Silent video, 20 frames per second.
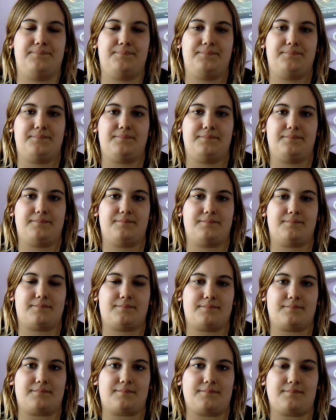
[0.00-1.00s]

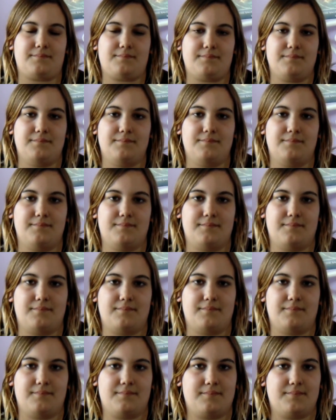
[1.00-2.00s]

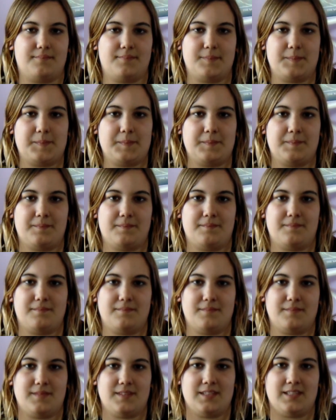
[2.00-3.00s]

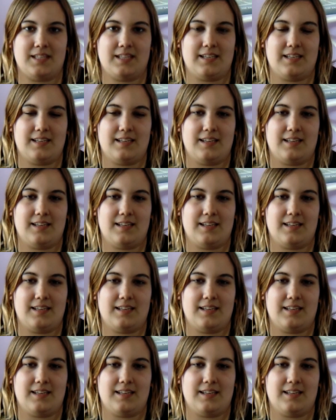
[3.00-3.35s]
[no speech]